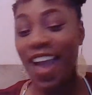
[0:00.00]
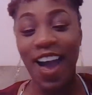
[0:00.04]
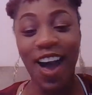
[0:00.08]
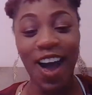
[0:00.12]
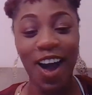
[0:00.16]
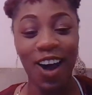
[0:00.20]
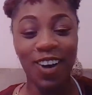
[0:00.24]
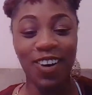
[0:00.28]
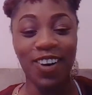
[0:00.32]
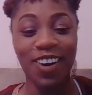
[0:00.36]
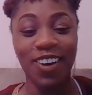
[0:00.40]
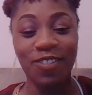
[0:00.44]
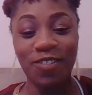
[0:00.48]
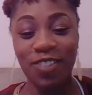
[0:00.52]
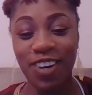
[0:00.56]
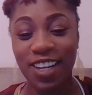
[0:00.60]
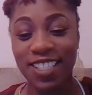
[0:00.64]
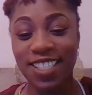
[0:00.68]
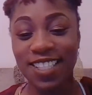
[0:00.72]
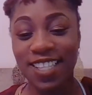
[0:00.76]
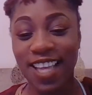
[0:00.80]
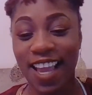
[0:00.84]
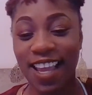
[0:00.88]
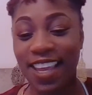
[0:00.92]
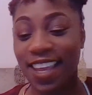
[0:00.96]
Oh, 1
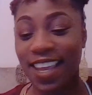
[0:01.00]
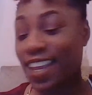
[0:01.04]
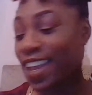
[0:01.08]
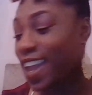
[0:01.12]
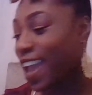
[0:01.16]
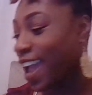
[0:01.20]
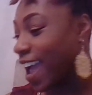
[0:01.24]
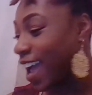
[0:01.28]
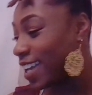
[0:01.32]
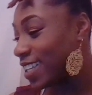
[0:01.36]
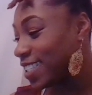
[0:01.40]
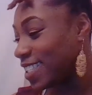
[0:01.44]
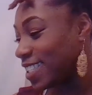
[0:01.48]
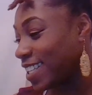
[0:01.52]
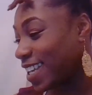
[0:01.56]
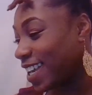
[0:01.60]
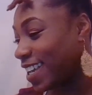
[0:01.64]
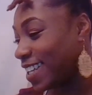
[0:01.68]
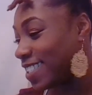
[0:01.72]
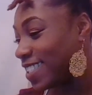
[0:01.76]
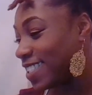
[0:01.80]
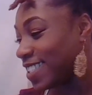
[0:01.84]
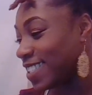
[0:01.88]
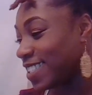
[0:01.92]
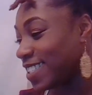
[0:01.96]
second. Hey,
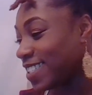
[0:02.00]
sis.